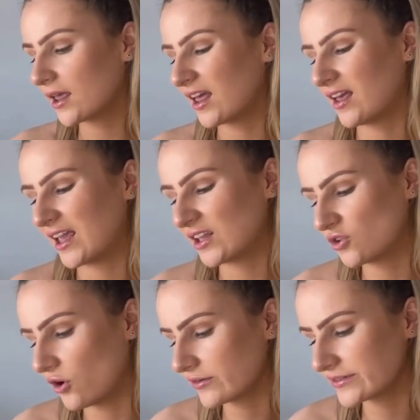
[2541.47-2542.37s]
In
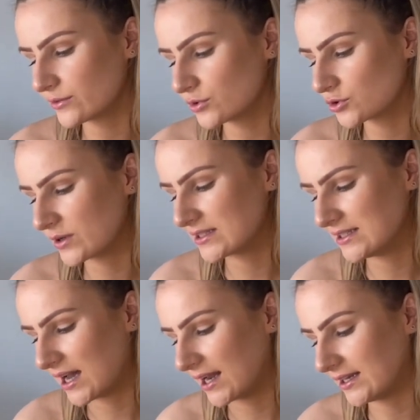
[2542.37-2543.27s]
euros it was
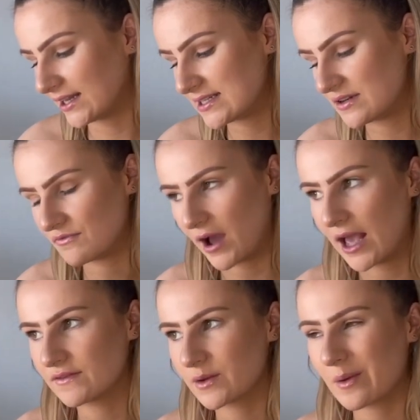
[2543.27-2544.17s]
29.95
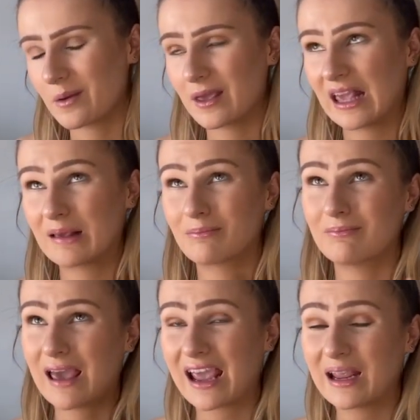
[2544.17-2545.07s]
so it,
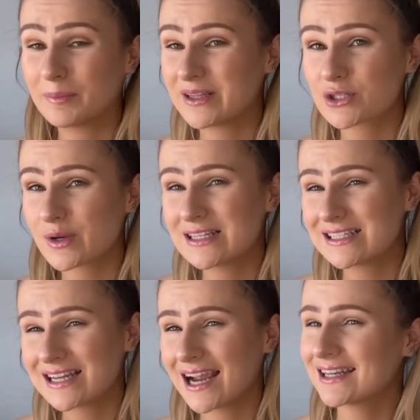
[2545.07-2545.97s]
may be
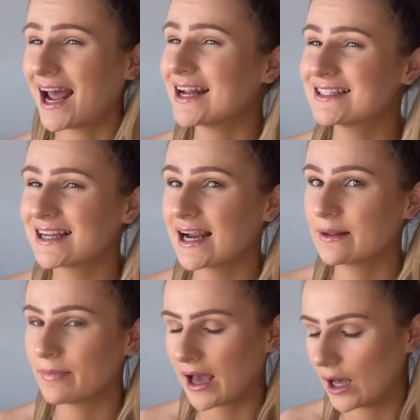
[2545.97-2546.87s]
29.99 in
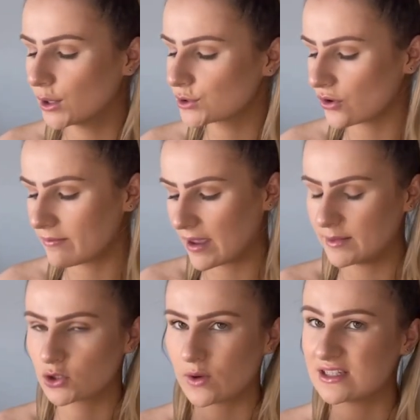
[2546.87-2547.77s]
pounds or maybe
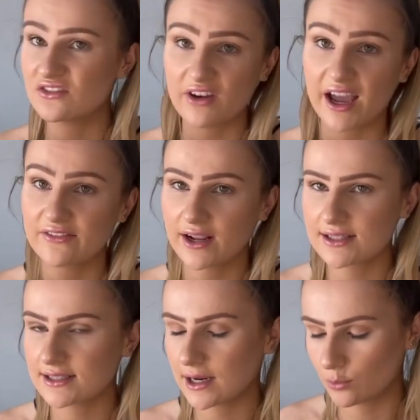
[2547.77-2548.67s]
25.99
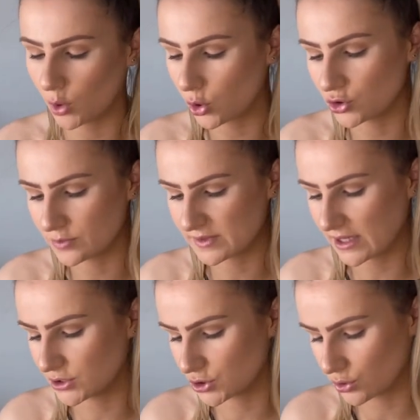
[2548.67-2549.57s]
I'm not 100%
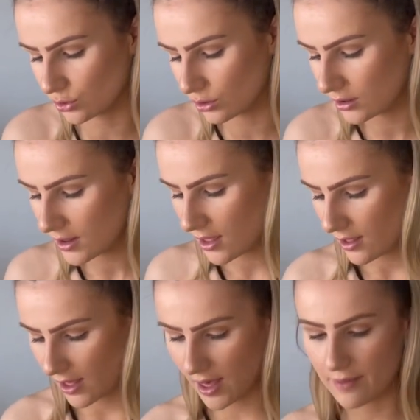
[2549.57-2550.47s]
sure.
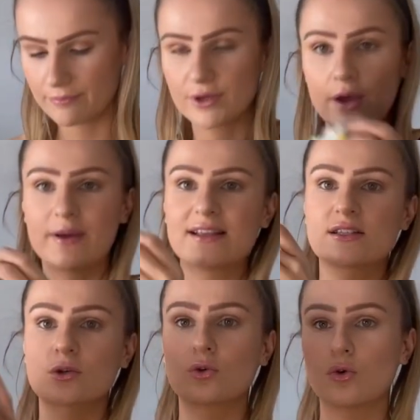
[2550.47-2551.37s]
Um, but no it's
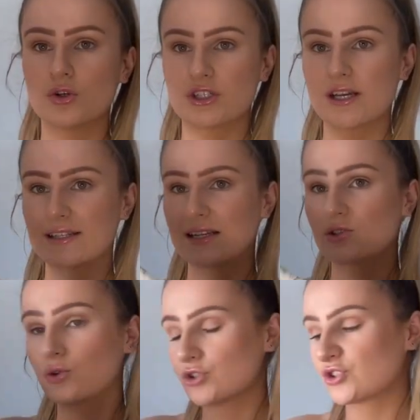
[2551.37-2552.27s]
gorgeous and it's
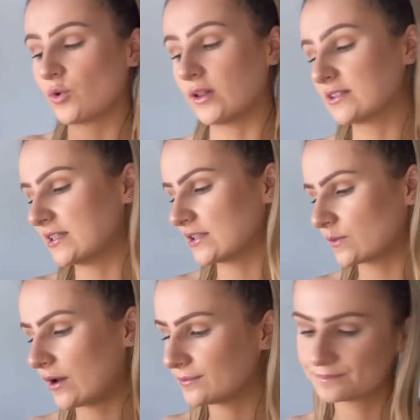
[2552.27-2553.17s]
gorgeous quality as
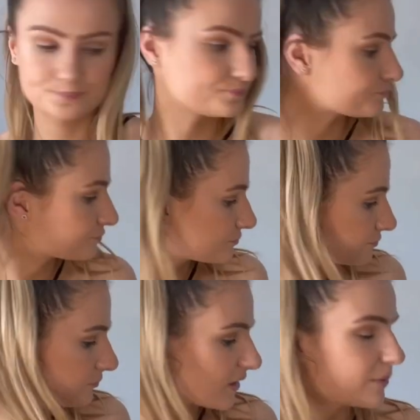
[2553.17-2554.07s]
well.
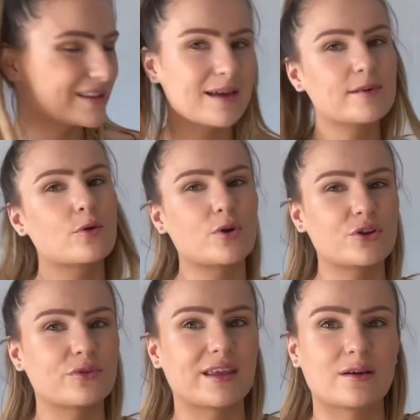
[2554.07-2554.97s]
But let me know what you
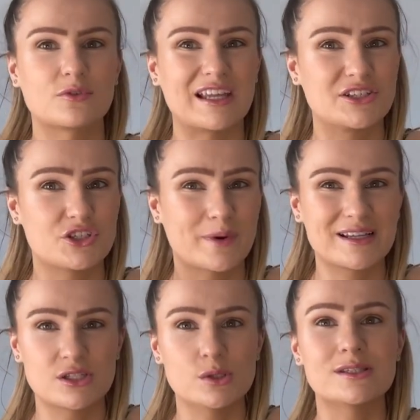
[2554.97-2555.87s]
think that do I
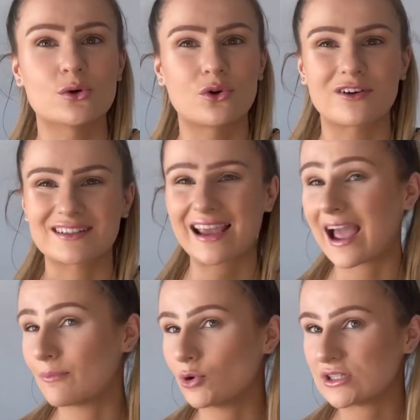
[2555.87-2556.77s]
suit it or not because I
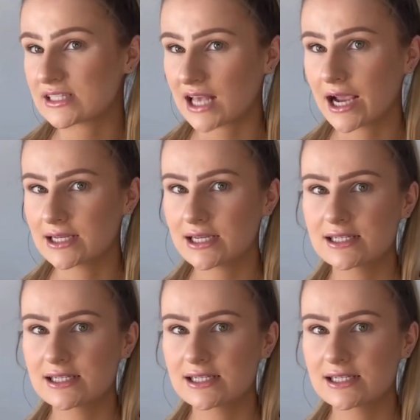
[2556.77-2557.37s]
am undecided.